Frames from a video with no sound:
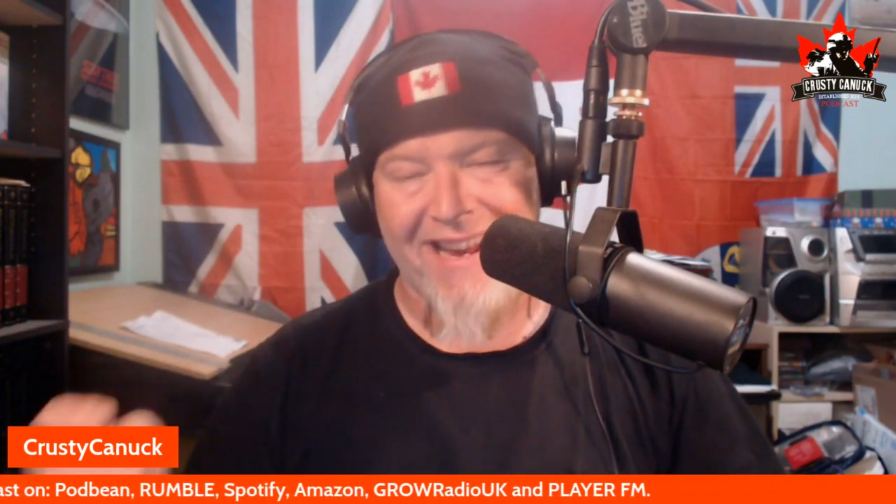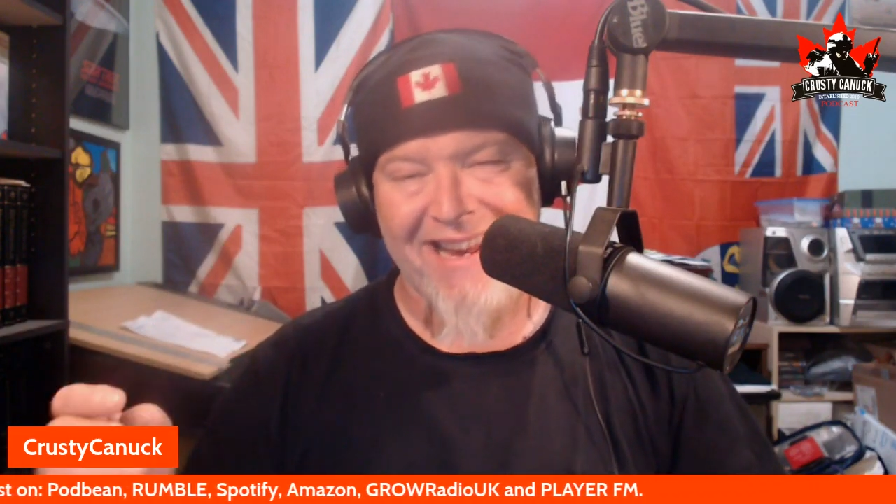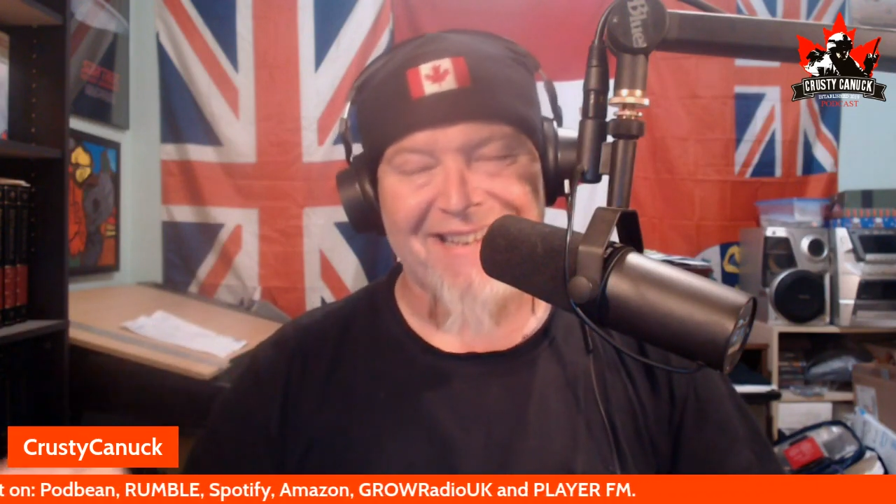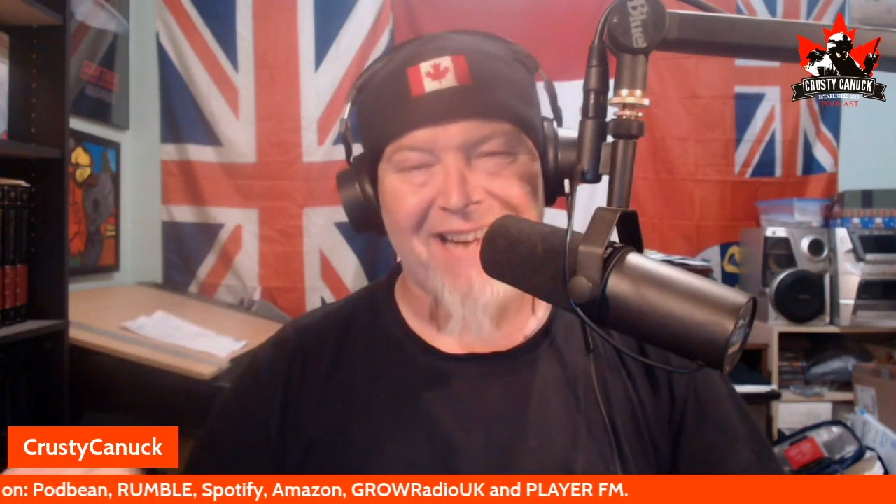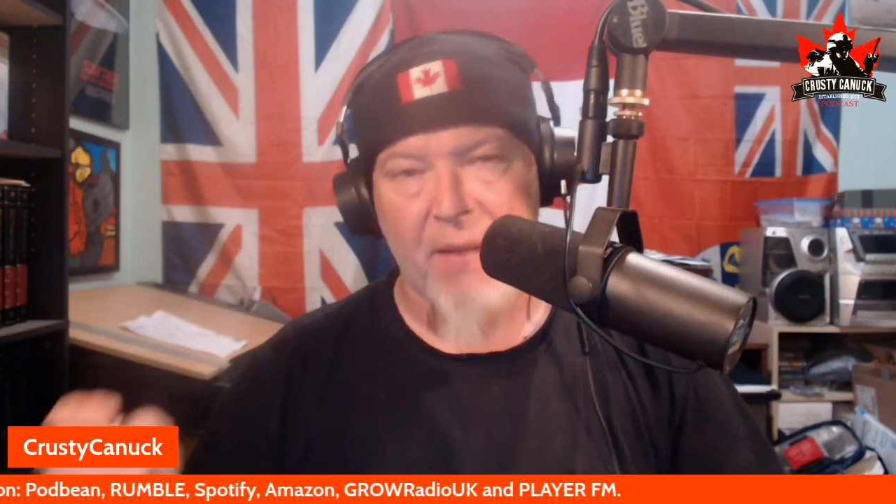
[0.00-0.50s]

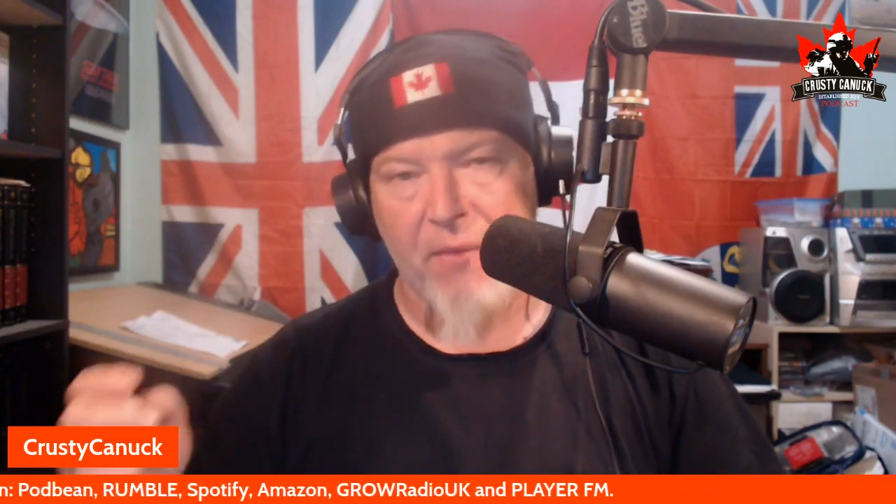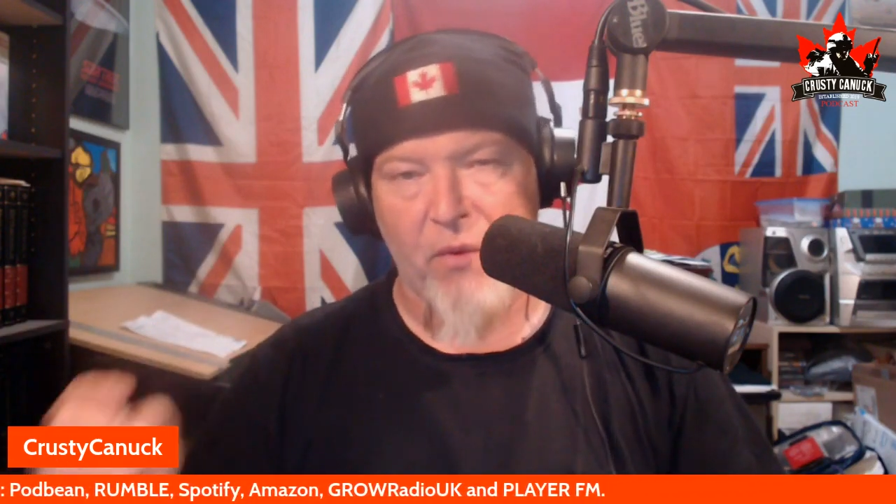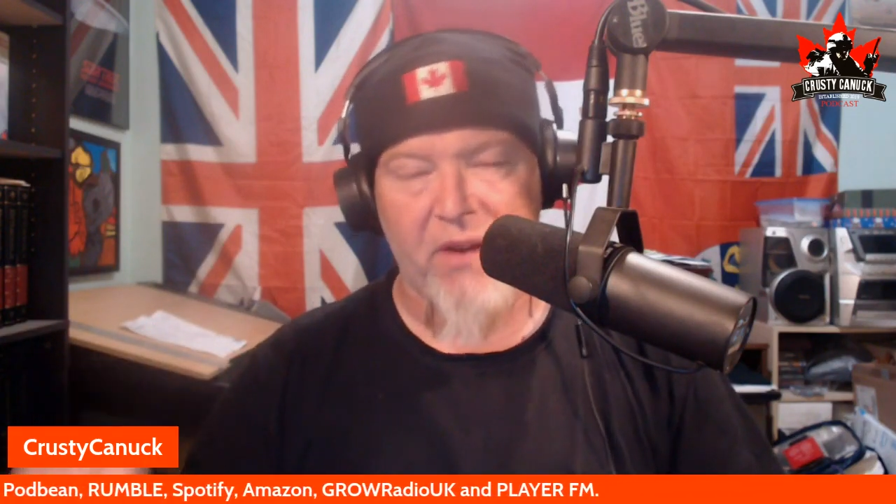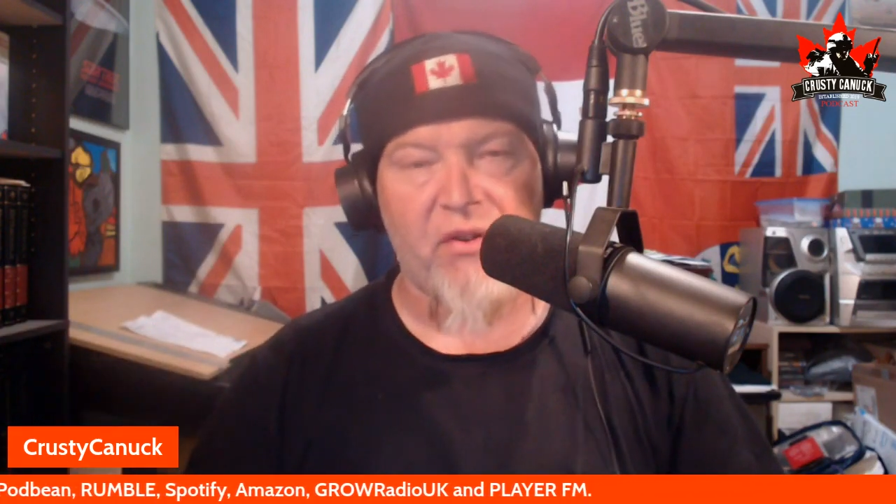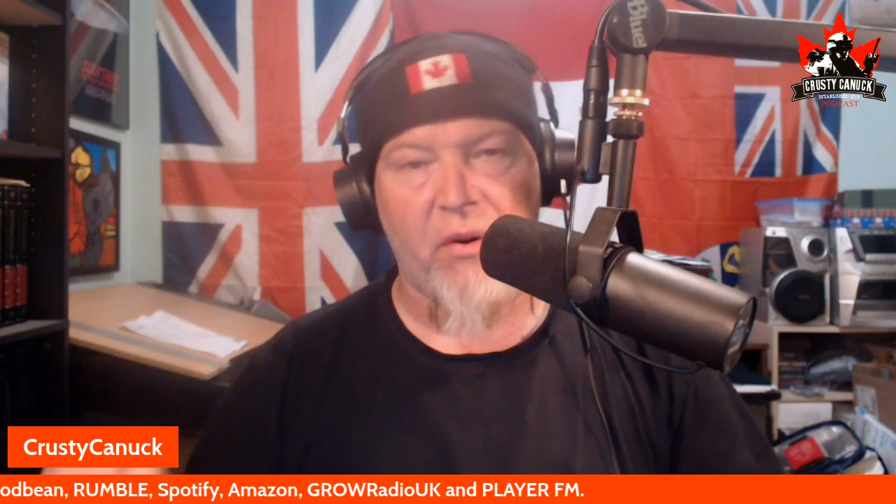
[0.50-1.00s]
any time in
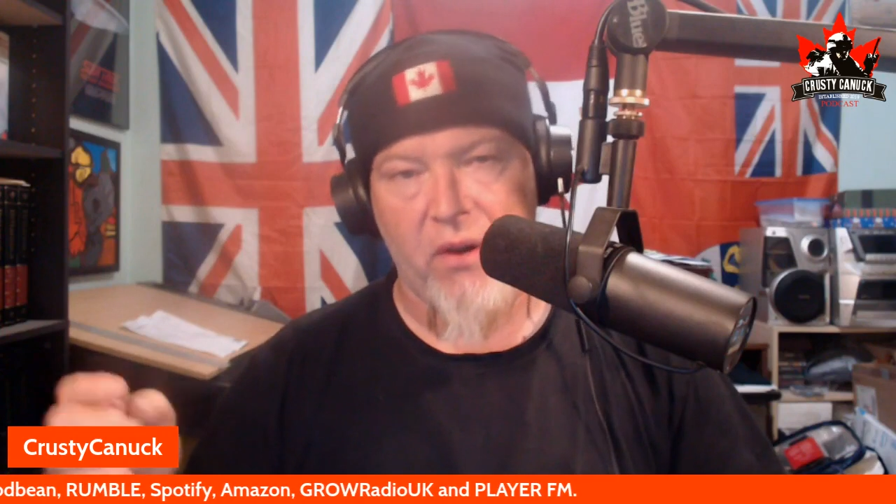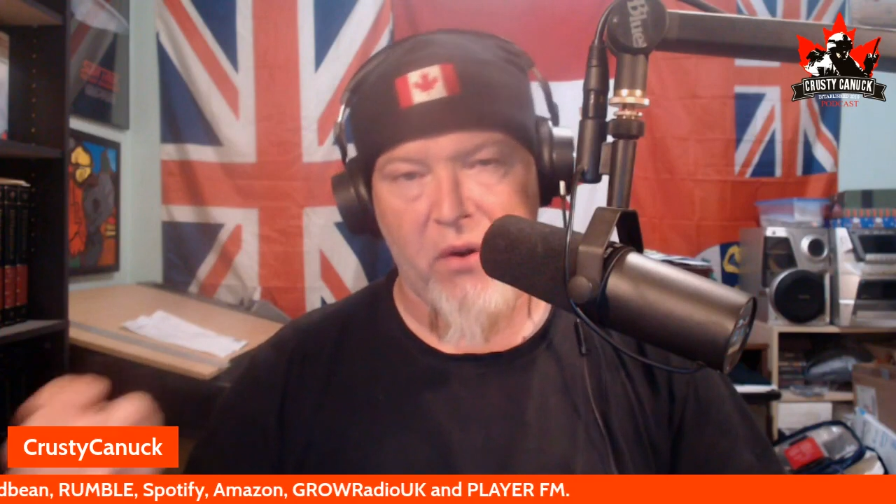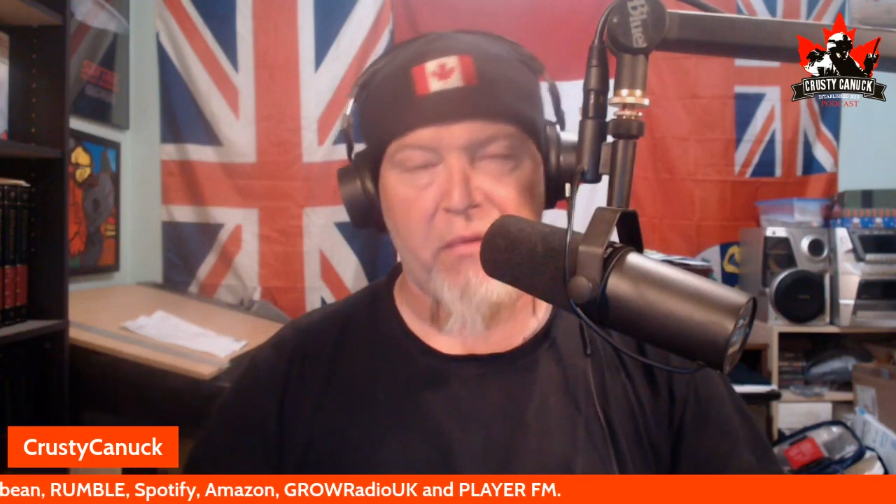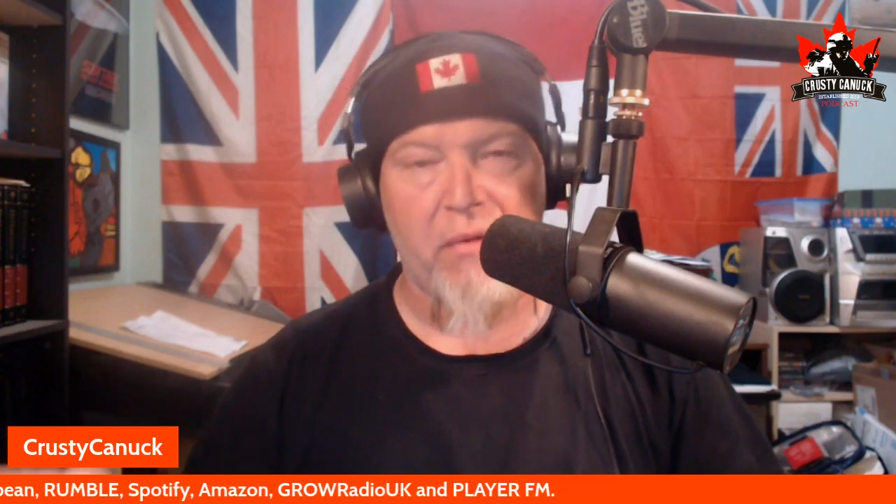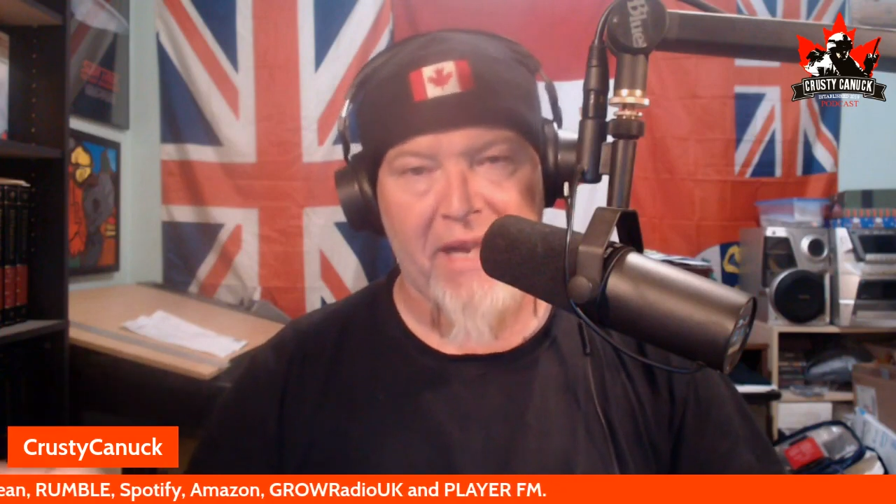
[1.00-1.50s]
winter in
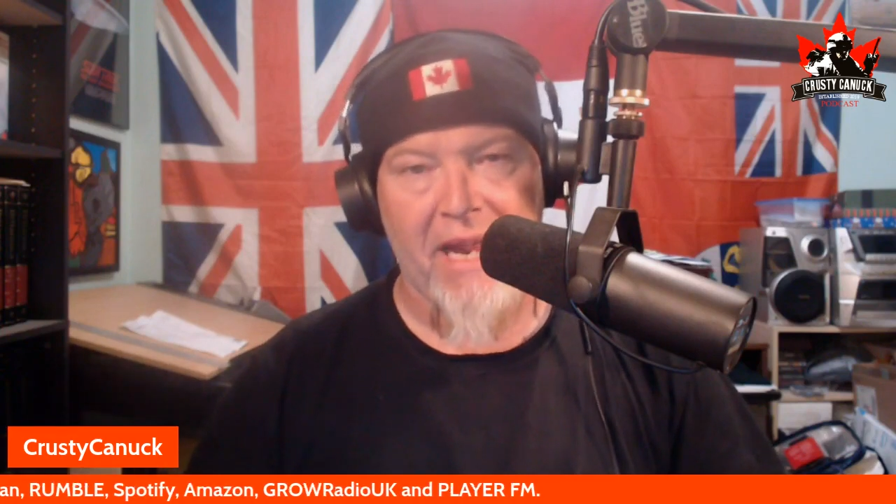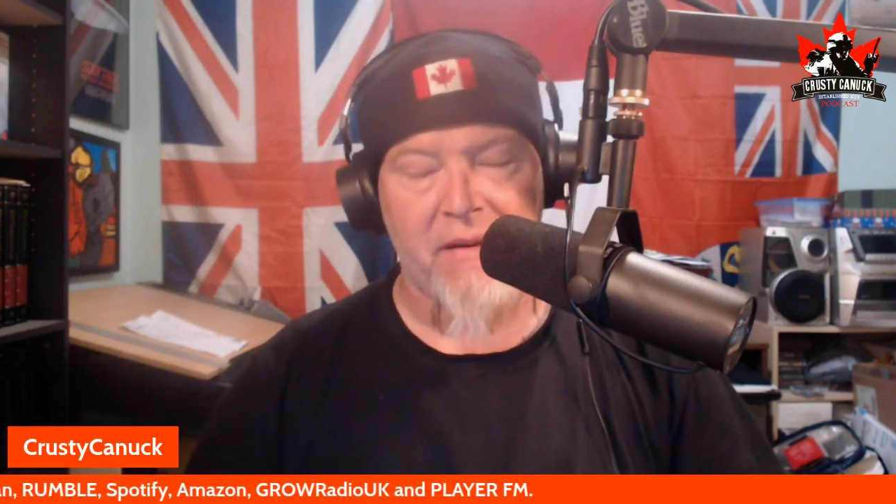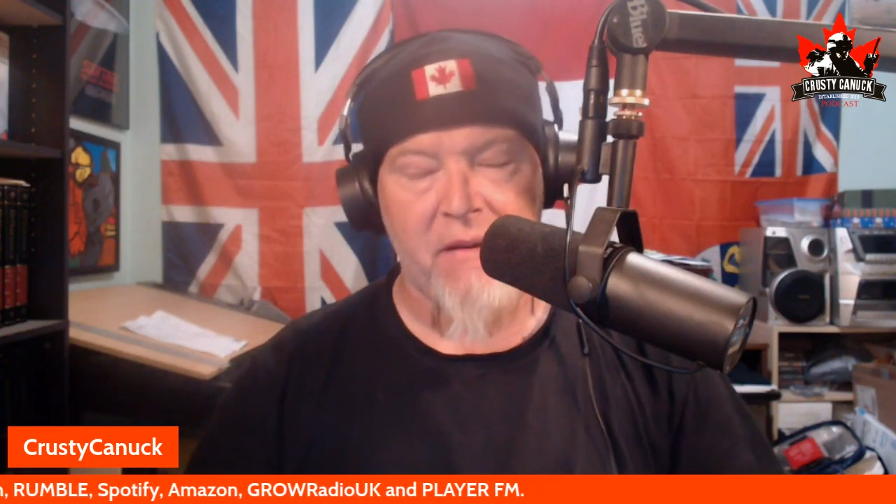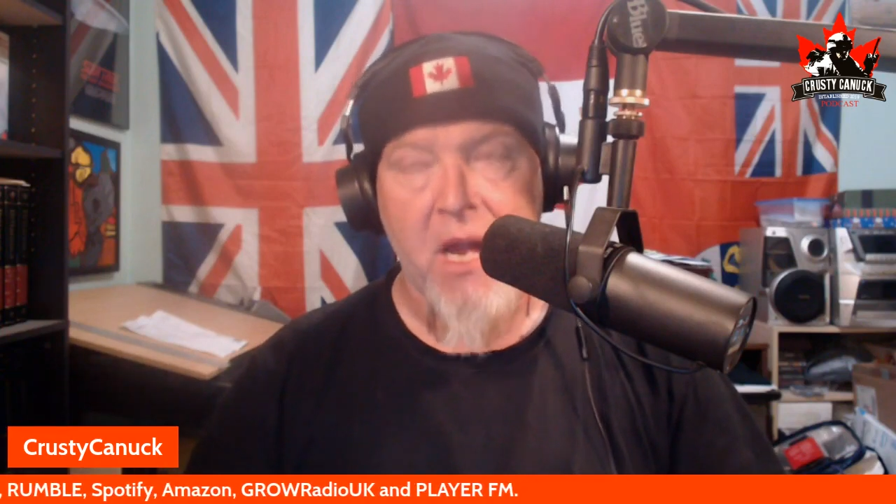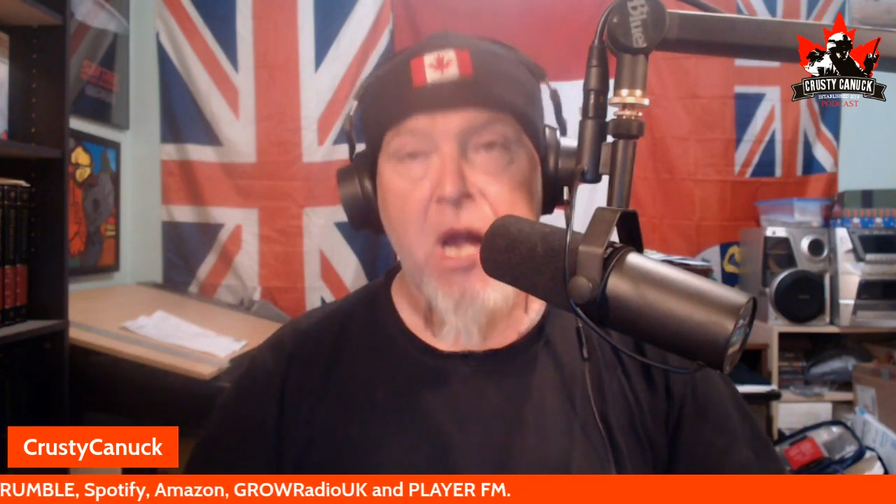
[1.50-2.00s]
Newfoundland,